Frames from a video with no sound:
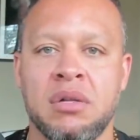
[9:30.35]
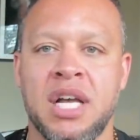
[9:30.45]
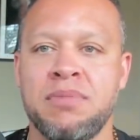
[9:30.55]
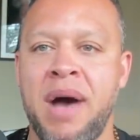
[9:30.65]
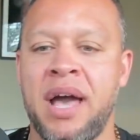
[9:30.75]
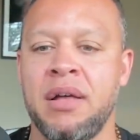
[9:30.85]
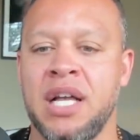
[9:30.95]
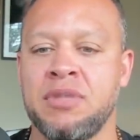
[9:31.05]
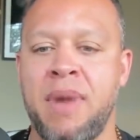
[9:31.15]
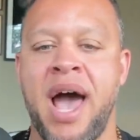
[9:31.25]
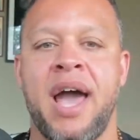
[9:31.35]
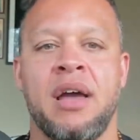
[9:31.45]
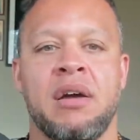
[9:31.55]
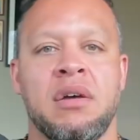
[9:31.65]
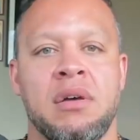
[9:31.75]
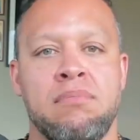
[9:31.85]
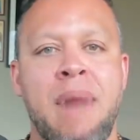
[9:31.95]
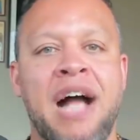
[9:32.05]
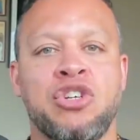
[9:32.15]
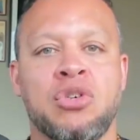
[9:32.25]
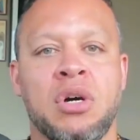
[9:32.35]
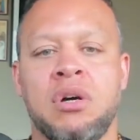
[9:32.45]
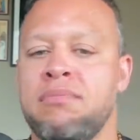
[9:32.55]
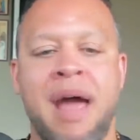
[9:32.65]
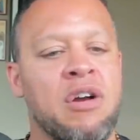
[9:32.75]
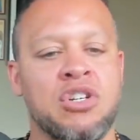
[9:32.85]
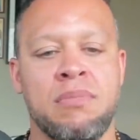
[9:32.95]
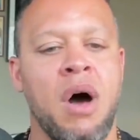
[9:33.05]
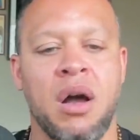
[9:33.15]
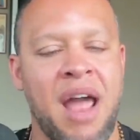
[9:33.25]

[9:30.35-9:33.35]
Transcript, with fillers: That's my that's my mantra, marriage or monk.